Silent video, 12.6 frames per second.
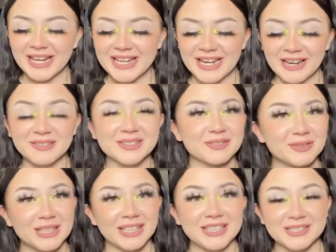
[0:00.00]
And I was
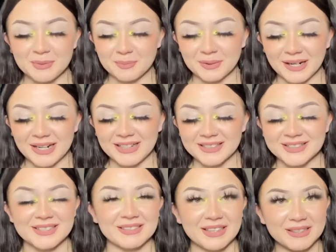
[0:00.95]
really
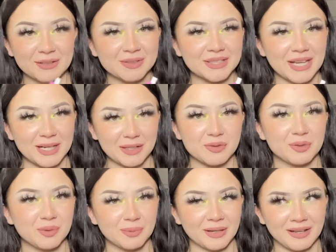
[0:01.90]
surprised that there was
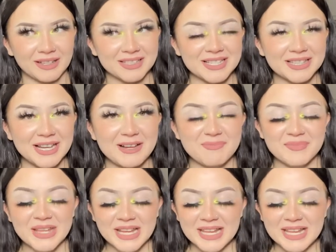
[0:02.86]
actual product in them,